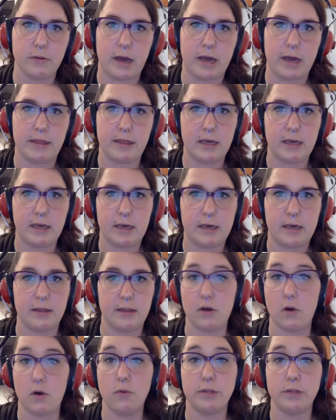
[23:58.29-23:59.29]
I think the
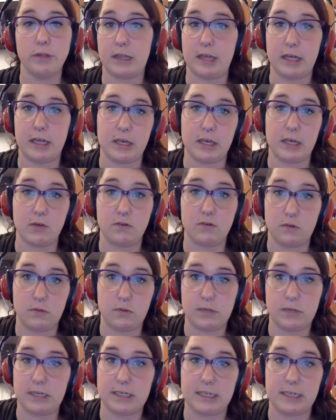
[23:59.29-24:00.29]
only thing that you do
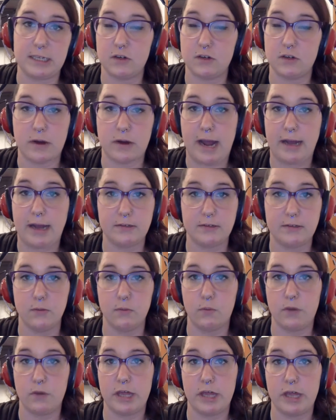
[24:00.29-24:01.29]
need to interact
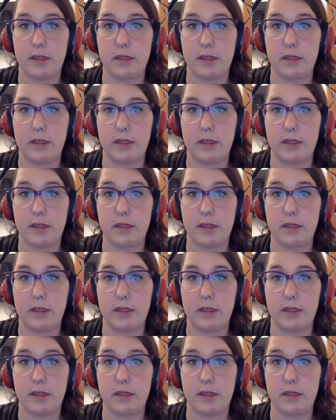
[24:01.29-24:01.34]
with